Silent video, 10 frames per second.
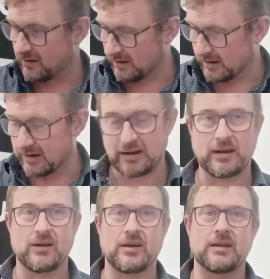you're going to need
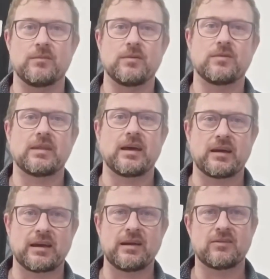an NIE number for that.
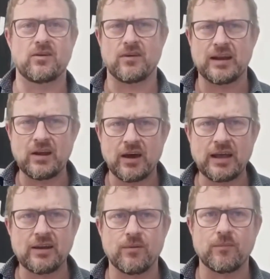Okay, so our
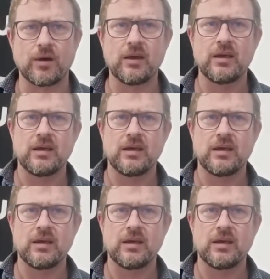NIE number